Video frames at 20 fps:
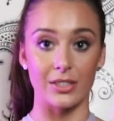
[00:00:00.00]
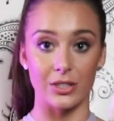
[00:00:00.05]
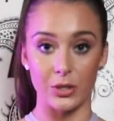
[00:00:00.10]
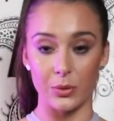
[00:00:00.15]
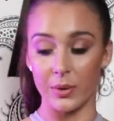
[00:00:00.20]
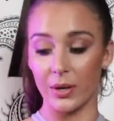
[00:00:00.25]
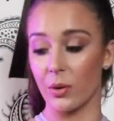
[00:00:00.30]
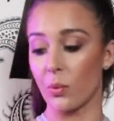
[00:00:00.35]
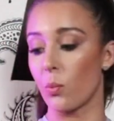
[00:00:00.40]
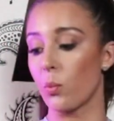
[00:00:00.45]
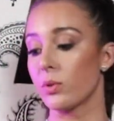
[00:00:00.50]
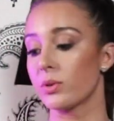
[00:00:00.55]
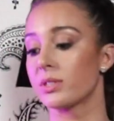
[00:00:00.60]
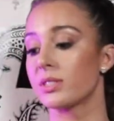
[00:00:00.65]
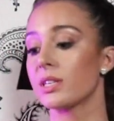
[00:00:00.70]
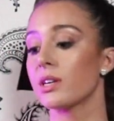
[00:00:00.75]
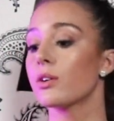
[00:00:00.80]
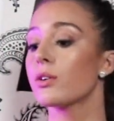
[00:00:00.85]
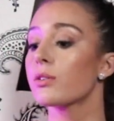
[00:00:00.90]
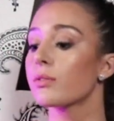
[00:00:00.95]
Doing
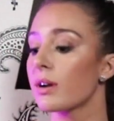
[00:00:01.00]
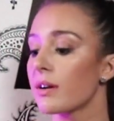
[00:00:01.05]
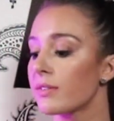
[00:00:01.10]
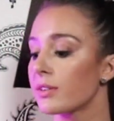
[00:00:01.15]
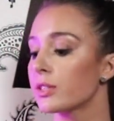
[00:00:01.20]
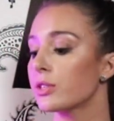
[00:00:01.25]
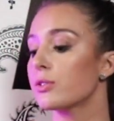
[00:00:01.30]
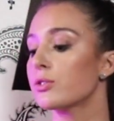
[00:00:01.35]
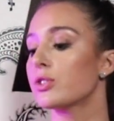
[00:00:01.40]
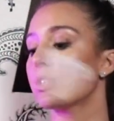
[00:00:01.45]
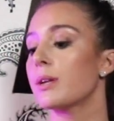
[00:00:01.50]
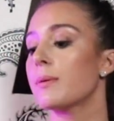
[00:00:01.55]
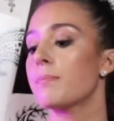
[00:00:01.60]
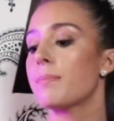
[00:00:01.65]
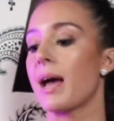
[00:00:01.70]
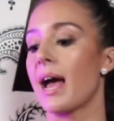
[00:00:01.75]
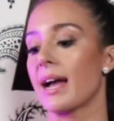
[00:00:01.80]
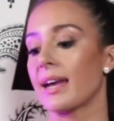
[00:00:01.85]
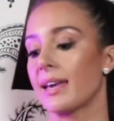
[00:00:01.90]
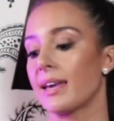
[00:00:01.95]
single revolution
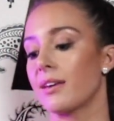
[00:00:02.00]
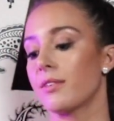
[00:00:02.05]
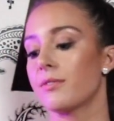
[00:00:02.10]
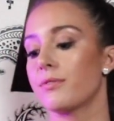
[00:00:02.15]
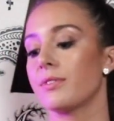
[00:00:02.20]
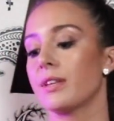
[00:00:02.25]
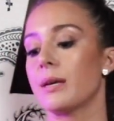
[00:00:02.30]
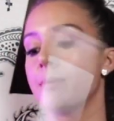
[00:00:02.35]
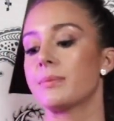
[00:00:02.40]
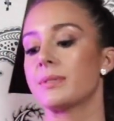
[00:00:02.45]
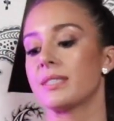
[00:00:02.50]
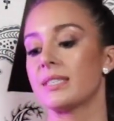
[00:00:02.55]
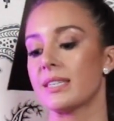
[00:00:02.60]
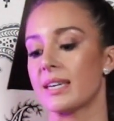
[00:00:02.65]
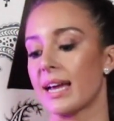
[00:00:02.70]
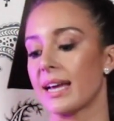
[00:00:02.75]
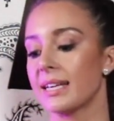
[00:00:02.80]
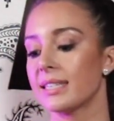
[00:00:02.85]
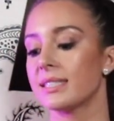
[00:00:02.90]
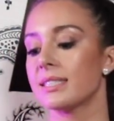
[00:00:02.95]
backhand flips
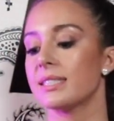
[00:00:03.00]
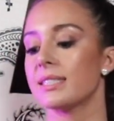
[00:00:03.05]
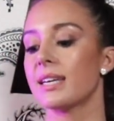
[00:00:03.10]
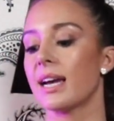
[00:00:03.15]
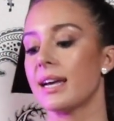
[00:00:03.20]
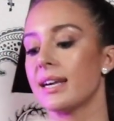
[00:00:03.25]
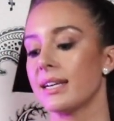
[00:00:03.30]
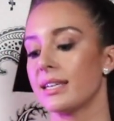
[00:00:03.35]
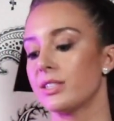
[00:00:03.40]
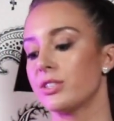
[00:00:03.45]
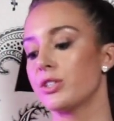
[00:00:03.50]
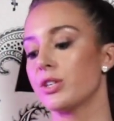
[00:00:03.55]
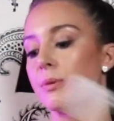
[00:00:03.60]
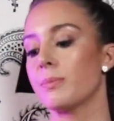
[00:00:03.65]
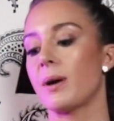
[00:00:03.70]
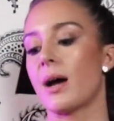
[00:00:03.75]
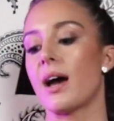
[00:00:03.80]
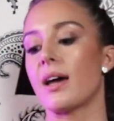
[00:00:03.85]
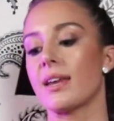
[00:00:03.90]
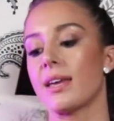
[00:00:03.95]
nice and tight into your
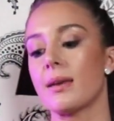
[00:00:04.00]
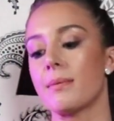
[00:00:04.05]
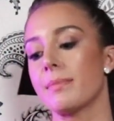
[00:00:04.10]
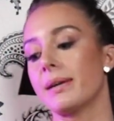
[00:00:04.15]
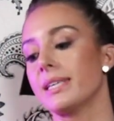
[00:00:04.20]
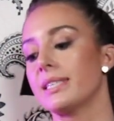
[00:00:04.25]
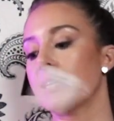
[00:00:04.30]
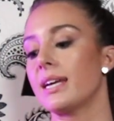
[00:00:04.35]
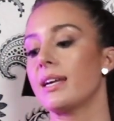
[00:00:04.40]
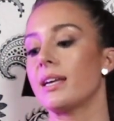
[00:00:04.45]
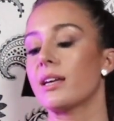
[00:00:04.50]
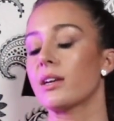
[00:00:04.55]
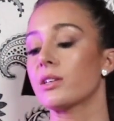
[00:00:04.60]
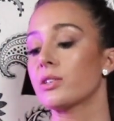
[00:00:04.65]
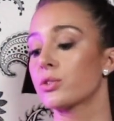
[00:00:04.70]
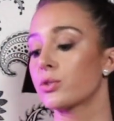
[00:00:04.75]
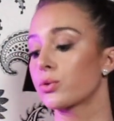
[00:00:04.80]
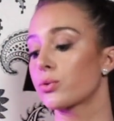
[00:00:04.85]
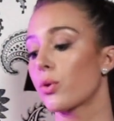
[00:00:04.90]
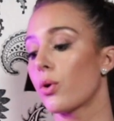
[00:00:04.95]
body, maintaining
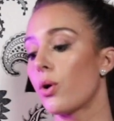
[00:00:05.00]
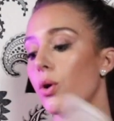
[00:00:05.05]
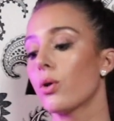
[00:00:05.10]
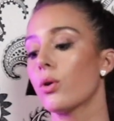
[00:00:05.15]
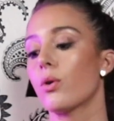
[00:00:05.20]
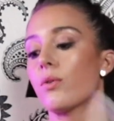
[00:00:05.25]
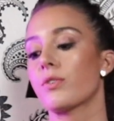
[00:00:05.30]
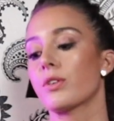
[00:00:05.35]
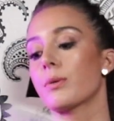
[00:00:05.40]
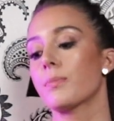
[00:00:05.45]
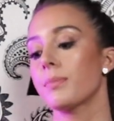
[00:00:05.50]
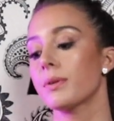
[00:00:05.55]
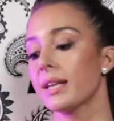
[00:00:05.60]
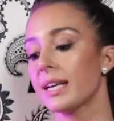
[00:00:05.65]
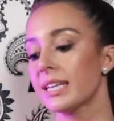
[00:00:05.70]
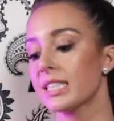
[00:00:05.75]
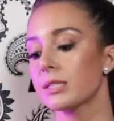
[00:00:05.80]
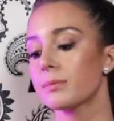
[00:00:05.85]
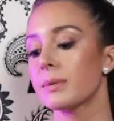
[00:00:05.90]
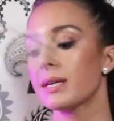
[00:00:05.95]
control over the
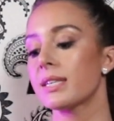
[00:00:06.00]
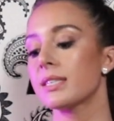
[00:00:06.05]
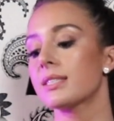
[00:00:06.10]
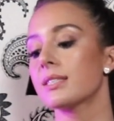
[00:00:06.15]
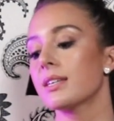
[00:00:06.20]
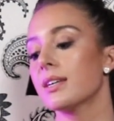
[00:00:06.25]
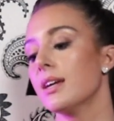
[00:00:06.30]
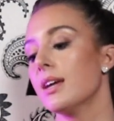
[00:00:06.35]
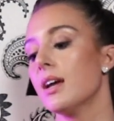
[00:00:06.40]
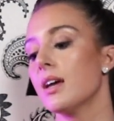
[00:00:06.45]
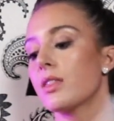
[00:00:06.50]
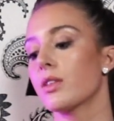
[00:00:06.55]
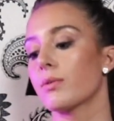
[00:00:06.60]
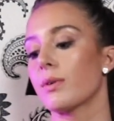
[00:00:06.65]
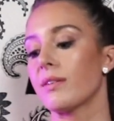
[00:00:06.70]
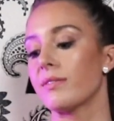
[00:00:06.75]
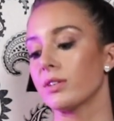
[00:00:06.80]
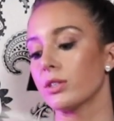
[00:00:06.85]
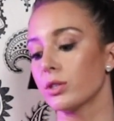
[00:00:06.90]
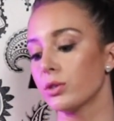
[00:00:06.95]
placement, the
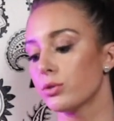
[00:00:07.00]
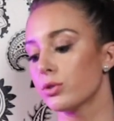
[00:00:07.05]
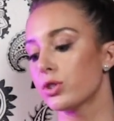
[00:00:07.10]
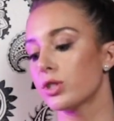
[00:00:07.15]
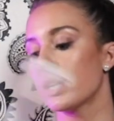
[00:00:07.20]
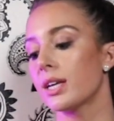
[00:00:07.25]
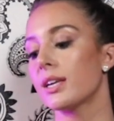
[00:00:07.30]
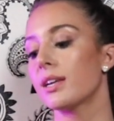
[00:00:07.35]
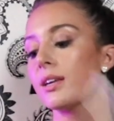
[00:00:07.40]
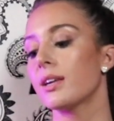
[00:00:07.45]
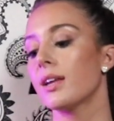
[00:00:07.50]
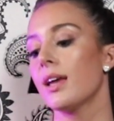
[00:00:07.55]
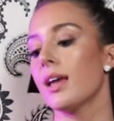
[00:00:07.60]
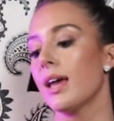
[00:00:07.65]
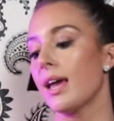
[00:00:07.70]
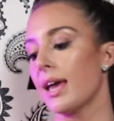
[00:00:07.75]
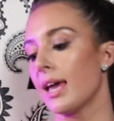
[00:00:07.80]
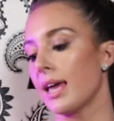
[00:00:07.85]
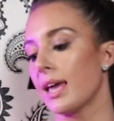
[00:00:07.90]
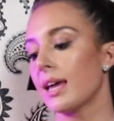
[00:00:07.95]
revolution,
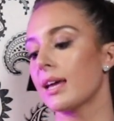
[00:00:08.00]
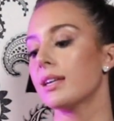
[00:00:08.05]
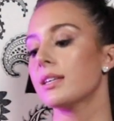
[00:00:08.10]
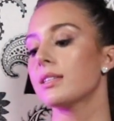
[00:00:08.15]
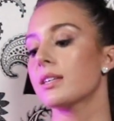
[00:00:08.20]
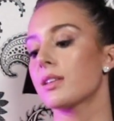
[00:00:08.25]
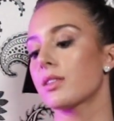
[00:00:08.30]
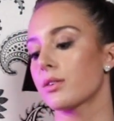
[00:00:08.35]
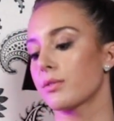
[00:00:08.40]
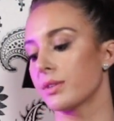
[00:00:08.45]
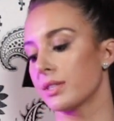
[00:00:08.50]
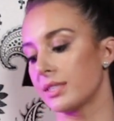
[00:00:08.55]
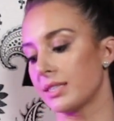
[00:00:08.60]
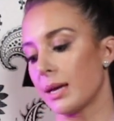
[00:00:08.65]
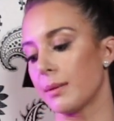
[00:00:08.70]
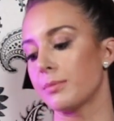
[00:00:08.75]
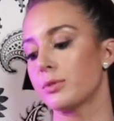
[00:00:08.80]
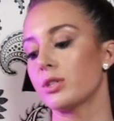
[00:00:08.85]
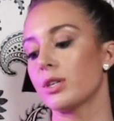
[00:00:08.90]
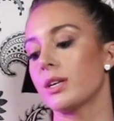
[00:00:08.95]
and the
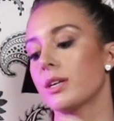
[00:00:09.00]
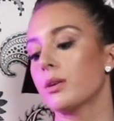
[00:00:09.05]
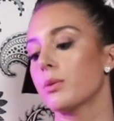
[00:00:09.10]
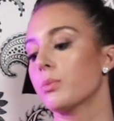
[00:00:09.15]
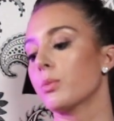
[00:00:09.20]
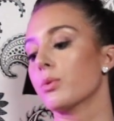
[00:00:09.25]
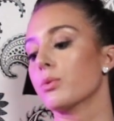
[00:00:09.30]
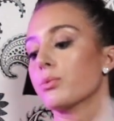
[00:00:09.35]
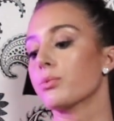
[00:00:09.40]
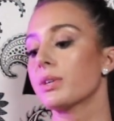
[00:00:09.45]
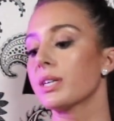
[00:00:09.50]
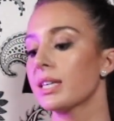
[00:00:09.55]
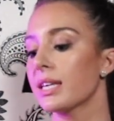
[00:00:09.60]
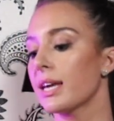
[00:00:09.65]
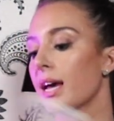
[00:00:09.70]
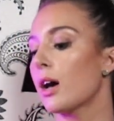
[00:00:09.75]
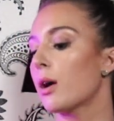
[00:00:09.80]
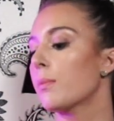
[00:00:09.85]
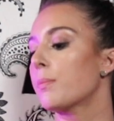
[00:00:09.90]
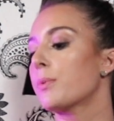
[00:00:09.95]
reception will really
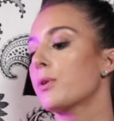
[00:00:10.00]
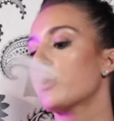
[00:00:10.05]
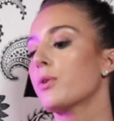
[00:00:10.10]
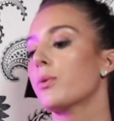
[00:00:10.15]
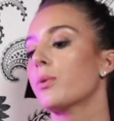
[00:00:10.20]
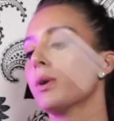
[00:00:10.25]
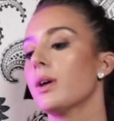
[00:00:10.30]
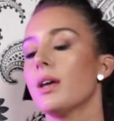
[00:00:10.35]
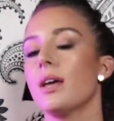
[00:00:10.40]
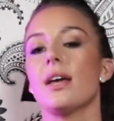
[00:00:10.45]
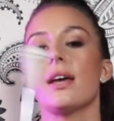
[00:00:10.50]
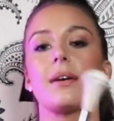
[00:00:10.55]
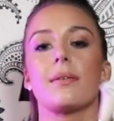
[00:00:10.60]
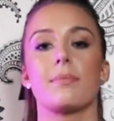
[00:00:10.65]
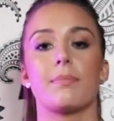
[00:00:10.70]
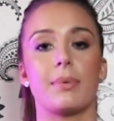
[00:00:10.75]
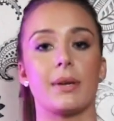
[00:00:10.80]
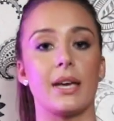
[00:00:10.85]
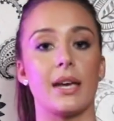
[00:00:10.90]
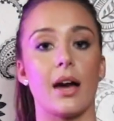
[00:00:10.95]
help you
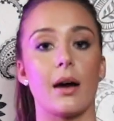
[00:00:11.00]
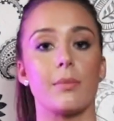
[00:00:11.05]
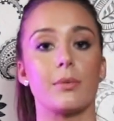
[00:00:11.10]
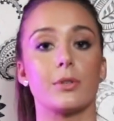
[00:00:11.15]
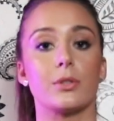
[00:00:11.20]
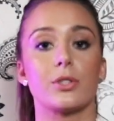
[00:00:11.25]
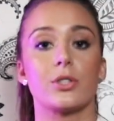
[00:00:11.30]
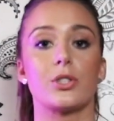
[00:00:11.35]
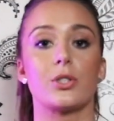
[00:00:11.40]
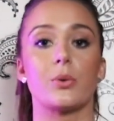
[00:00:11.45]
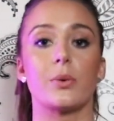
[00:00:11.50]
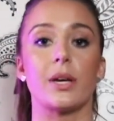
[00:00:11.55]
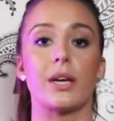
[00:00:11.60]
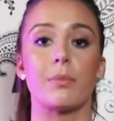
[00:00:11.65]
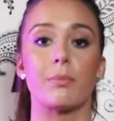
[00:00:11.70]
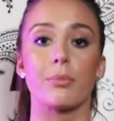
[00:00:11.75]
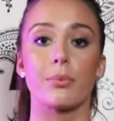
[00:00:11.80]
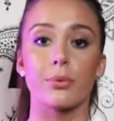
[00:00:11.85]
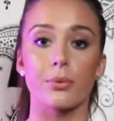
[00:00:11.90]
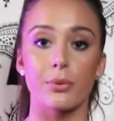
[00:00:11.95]
be able to
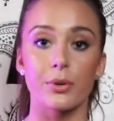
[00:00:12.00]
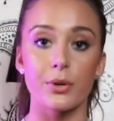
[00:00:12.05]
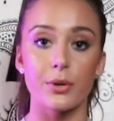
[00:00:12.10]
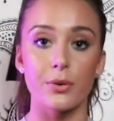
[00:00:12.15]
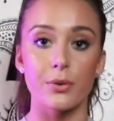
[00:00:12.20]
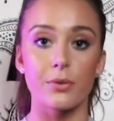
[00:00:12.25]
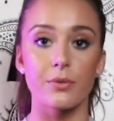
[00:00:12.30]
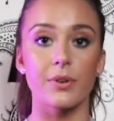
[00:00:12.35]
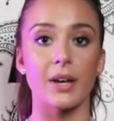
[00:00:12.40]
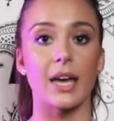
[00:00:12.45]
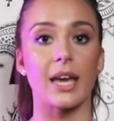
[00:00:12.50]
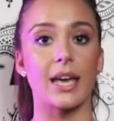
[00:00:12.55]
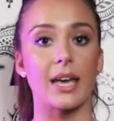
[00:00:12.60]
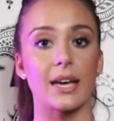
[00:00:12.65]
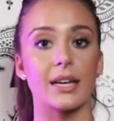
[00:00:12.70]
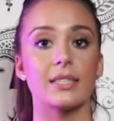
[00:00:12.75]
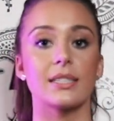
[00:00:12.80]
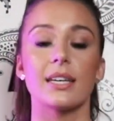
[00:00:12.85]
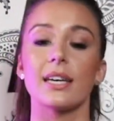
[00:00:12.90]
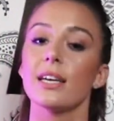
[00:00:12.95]
improve
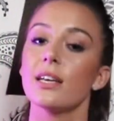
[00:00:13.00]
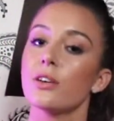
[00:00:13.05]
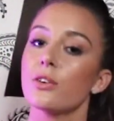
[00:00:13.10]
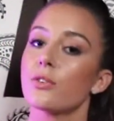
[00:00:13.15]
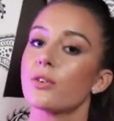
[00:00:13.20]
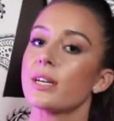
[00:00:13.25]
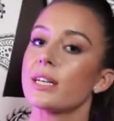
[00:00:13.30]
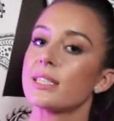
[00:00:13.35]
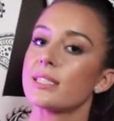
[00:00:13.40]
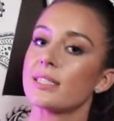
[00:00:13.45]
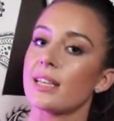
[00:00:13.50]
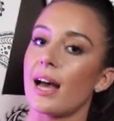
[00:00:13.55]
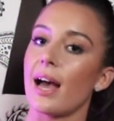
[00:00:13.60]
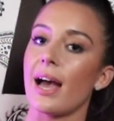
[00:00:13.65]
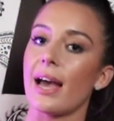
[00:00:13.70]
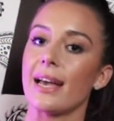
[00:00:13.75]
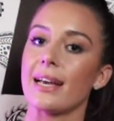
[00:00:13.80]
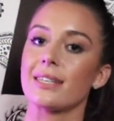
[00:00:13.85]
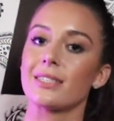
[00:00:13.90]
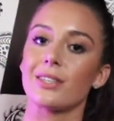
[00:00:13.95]
and increase the
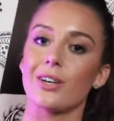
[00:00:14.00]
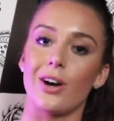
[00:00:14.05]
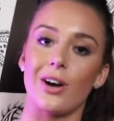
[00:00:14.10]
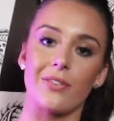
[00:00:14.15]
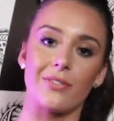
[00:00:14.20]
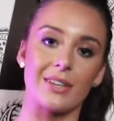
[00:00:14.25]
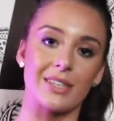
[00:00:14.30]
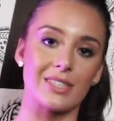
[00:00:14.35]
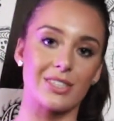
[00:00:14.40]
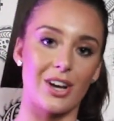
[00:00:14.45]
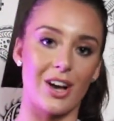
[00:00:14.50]
height on these